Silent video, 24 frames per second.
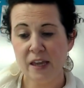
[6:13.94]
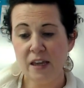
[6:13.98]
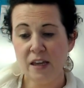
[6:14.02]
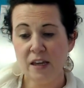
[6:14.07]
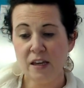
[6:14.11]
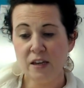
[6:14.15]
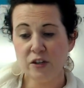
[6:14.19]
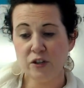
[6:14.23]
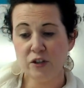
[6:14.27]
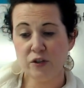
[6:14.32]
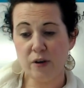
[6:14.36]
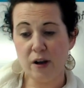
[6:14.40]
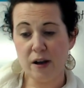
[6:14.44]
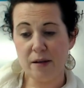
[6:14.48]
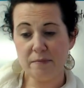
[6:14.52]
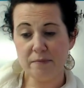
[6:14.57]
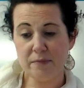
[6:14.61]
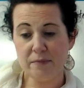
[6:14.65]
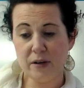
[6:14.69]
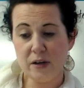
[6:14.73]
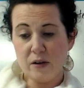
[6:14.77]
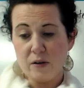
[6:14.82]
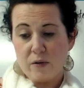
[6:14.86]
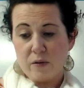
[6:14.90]

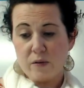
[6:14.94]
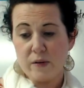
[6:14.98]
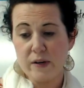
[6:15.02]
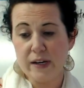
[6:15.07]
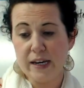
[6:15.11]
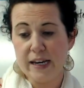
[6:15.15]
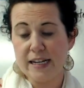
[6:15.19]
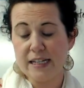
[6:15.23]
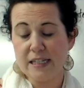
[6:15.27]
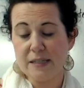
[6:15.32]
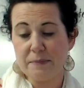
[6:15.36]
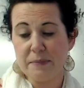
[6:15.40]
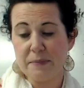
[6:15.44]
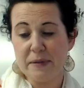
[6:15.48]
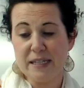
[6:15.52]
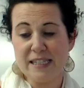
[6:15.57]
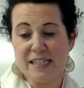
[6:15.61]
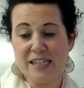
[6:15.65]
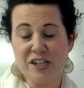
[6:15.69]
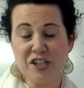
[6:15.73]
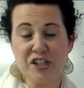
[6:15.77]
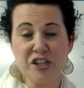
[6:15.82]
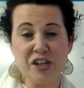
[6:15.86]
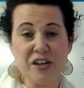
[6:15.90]
Trombone, it's
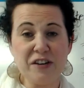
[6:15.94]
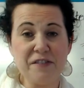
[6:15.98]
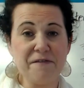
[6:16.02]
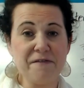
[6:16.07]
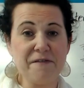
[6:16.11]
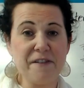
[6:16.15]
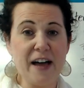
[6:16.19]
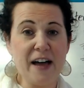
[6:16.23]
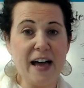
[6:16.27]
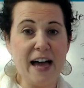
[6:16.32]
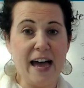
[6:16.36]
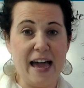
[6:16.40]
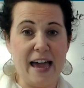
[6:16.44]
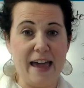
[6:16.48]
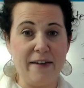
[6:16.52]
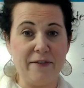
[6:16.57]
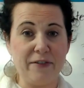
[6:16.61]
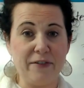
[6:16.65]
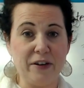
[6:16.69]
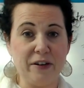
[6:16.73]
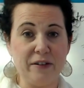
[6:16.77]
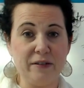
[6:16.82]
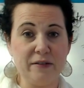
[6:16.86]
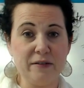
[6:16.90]
position 5.
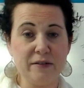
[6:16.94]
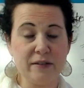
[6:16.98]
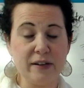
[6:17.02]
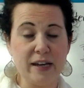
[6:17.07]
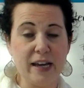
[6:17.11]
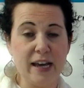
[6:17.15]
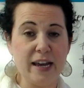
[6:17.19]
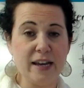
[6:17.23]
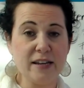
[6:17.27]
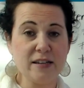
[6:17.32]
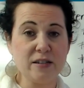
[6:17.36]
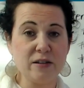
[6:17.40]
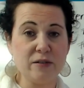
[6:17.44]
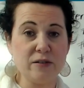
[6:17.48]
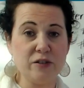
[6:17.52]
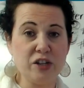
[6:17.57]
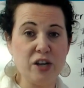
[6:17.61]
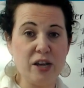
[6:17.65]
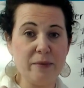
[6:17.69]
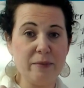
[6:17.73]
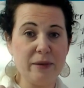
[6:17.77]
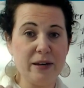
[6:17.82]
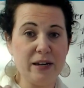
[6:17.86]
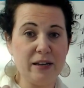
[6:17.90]
Okay. So
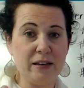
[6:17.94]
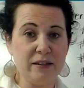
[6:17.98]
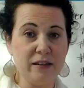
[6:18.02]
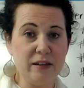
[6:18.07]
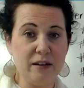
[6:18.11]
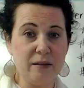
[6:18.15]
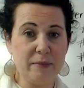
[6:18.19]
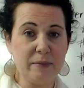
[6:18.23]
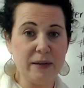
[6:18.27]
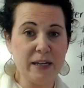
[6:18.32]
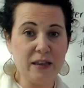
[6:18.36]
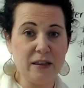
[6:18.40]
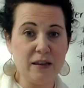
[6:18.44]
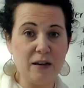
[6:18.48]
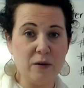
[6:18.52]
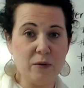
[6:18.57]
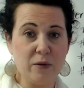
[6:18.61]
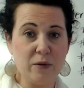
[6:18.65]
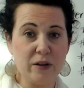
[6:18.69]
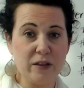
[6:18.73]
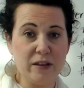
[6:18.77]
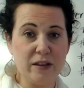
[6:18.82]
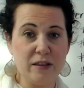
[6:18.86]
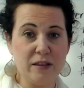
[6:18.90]
Jamin a little bit
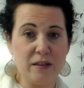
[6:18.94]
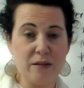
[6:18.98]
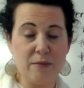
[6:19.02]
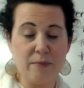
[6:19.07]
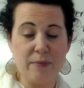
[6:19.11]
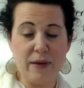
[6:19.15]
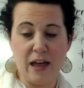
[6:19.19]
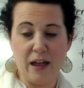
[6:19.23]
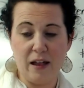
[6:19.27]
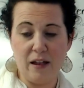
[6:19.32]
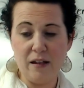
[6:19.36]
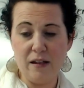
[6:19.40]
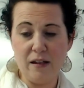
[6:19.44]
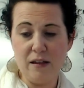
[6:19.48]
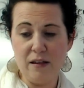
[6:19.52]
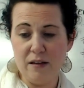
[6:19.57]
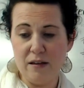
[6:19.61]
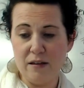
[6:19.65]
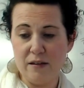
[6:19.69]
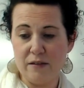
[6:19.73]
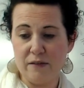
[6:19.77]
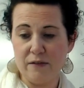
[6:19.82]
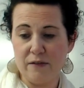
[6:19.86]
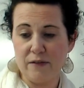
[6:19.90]
lower than the bell
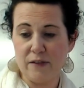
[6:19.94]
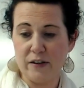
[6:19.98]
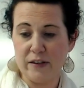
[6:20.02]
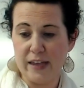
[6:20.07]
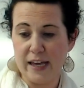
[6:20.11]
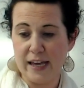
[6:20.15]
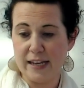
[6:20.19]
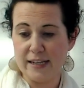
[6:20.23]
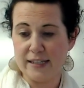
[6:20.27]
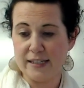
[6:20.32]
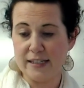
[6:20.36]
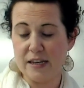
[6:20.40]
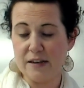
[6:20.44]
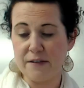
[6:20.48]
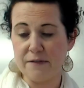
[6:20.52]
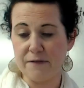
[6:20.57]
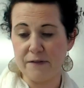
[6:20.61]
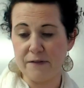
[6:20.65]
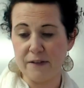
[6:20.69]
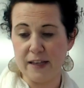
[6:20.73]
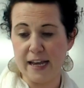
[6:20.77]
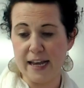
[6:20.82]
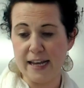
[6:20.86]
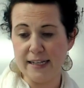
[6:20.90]
for that D
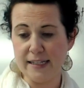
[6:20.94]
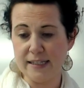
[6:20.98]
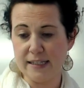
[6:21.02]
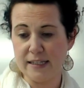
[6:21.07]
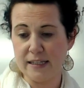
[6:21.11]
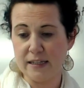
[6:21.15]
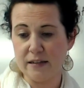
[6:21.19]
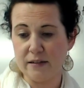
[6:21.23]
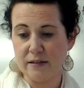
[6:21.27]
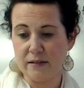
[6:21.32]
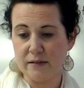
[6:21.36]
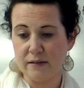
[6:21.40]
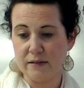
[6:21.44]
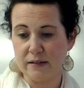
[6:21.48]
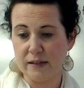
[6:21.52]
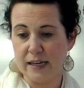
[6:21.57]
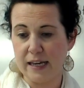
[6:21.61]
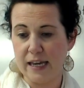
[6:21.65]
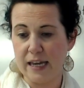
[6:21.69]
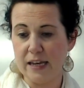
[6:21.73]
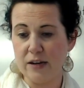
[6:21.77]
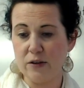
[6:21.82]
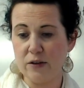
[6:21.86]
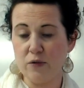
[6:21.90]
flat.
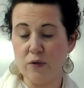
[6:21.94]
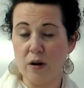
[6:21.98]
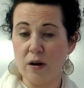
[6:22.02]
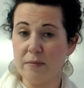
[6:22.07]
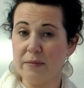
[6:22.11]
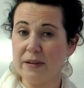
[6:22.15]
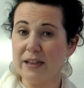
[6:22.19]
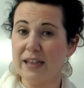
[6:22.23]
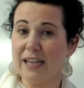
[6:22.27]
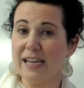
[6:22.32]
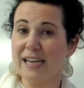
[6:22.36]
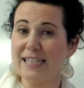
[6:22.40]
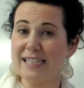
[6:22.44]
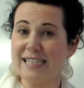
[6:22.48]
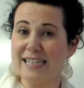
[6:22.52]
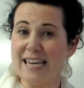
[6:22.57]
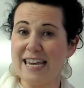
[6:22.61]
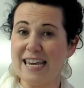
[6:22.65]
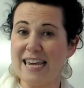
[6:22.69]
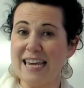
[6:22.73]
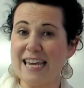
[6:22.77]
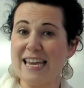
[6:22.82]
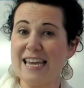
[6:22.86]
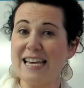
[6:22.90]
Okay. Normally
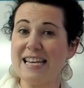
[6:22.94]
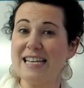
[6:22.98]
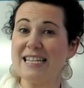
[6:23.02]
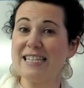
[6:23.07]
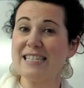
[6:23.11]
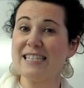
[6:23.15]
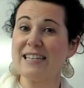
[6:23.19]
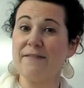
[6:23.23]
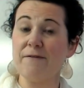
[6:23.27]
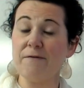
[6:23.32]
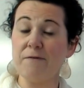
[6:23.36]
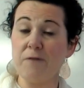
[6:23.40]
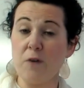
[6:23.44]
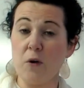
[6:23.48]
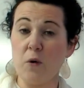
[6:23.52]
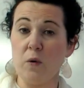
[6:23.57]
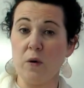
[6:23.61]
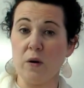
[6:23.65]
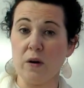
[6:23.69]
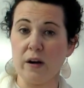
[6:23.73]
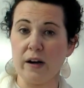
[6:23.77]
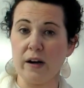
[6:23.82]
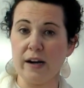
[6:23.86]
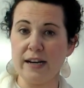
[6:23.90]
D is
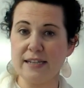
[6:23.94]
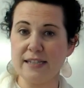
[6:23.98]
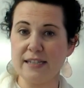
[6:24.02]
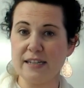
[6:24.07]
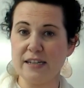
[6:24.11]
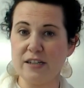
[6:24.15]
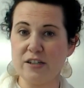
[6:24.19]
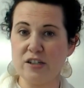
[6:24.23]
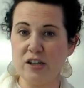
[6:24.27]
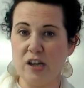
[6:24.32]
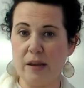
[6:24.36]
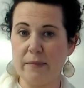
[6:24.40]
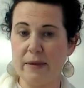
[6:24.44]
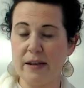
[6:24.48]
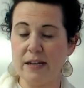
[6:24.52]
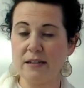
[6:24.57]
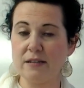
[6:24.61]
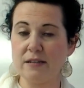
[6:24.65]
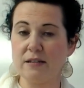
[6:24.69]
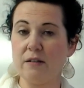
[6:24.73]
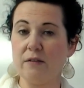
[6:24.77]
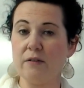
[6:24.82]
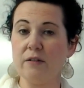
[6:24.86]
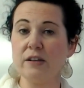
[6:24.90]
4, isn't it, Jamin?
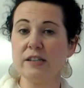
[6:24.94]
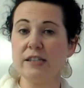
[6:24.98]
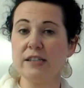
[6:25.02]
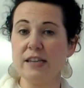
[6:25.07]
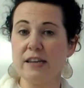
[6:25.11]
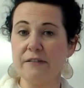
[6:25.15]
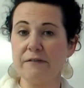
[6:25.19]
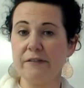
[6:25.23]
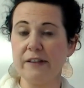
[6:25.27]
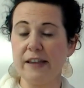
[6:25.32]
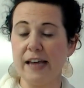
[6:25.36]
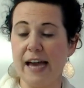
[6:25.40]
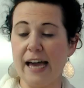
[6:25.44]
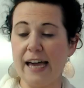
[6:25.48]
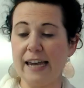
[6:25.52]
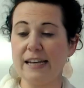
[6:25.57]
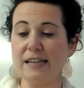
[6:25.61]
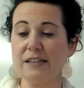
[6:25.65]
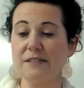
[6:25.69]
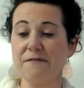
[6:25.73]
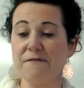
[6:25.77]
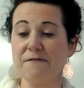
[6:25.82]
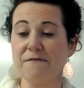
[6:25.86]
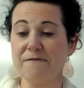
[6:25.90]
So D flat
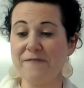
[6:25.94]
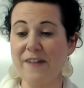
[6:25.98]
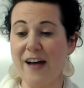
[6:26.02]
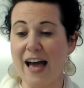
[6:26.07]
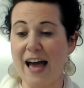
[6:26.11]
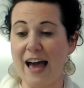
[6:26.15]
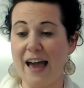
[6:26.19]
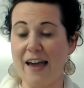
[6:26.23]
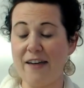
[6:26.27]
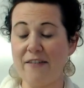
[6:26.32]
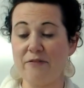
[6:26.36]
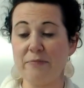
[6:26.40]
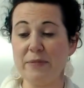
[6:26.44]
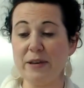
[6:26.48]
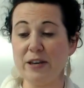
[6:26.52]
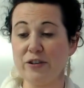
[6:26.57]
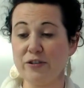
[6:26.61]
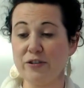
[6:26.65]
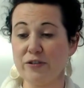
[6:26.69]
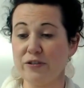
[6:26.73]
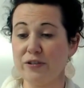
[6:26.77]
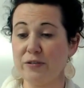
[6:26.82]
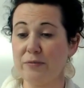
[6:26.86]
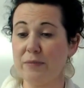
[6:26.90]
is 5. Be
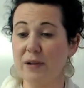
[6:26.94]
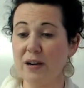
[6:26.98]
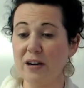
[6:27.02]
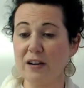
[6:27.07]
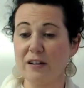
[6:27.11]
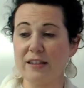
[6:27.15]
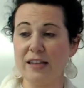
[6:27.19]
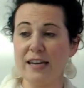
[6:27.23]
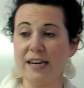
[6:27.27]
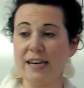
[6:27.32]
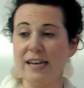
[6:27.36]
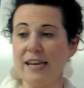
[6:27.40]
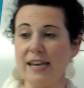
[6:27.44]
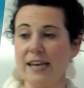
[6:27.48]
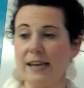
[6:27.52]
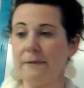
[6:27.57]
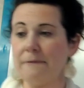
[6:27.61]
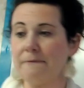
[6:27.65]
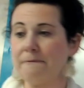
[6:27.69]
sure to mark that in.